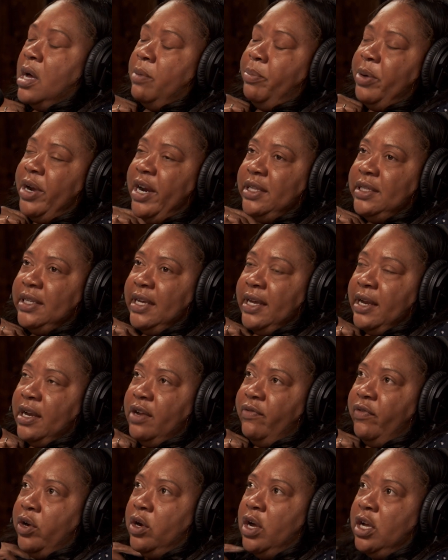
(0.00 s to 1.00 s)
But at the end
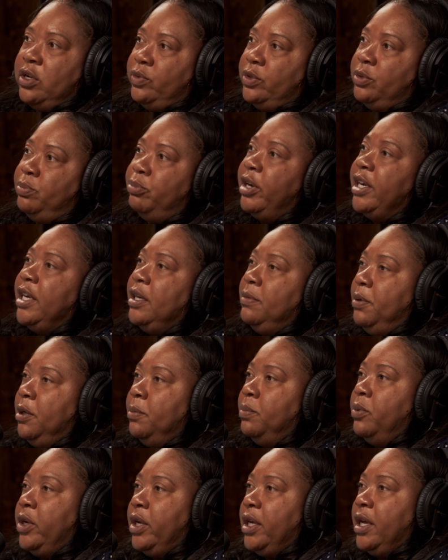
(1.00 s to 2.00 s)
of it all, it was bringing
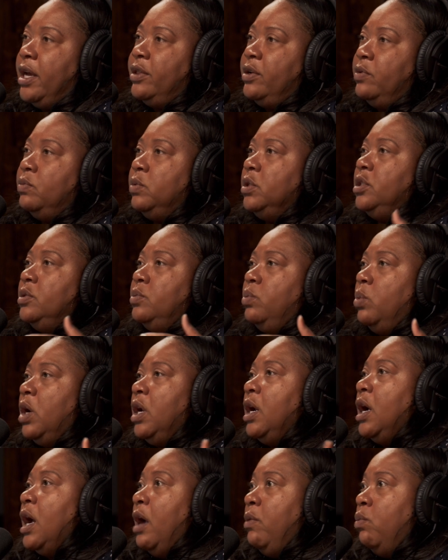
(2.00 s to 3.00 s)
people together, which is
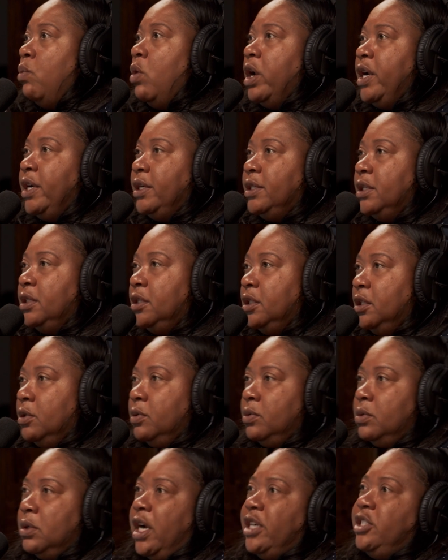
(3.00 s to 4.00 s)
what I wanted to
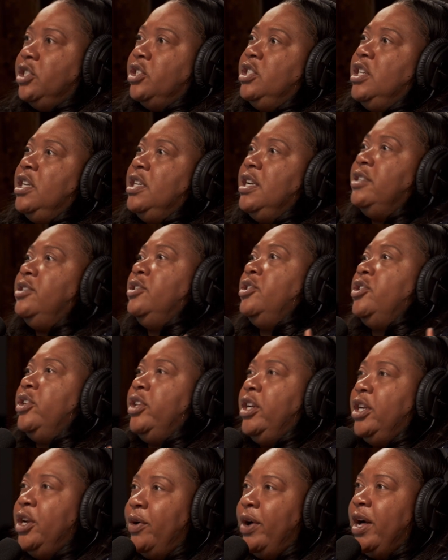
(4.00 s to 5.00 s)
do. I just didn't
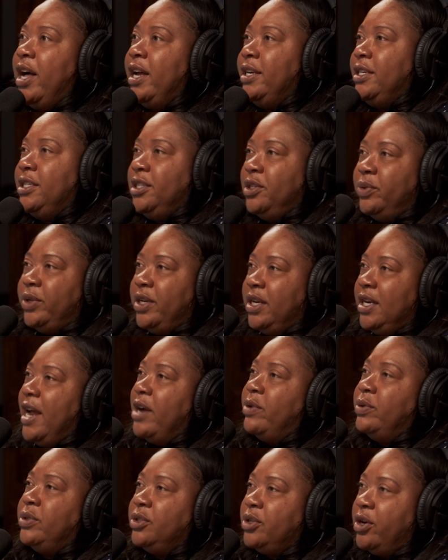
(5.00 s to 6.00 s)
necessarily know how to do it, and
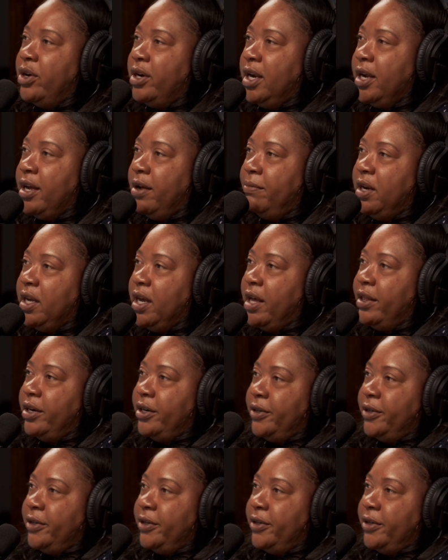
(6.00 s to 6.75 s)
now it's starting to come together.